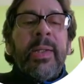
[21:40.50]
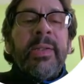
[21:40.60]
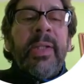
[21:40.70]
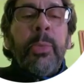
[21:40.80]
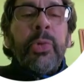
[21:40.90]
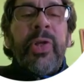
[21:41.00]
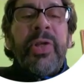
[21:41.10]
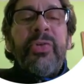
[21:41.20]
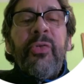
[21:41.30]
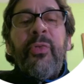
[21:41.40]

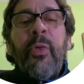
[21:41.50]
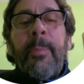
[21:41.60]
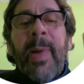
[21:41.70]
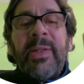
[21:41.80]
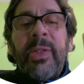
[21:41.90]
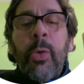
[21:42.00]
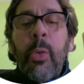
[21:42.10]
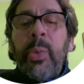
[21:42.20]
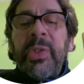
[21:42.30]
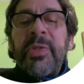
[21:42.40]
Demonstration for
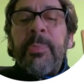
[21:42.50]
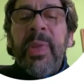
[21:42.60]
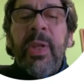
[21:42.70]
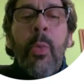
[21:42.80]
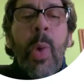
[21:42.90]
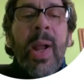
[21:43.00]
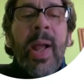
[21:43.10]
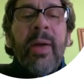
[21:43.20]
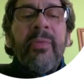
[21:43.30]
particles with a spin 1/2.